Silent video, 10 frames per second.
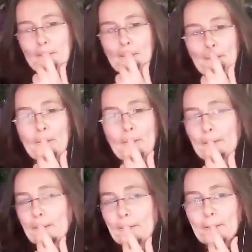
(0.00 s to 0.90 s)

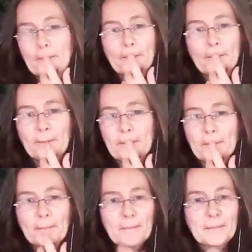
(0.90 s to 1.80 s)

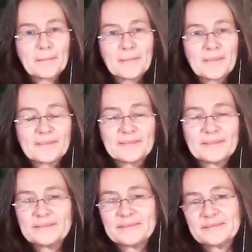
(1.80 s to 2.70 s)

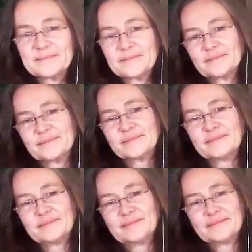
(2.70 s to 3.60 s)

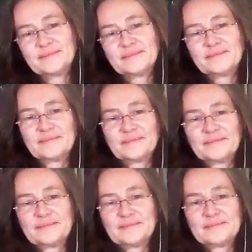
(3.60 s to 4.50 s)

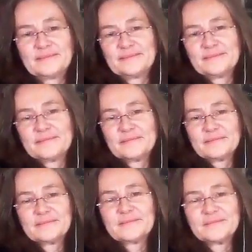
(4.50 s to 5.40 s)

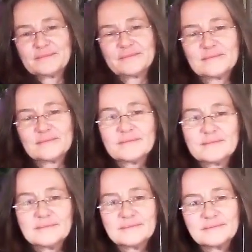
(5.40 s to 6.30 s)

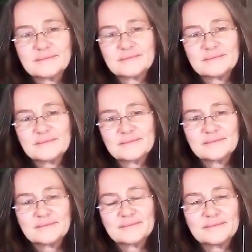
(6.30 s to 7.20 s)

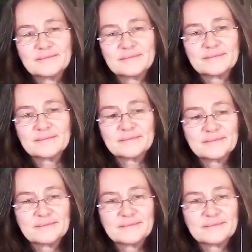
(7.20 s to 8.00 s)
[no speech]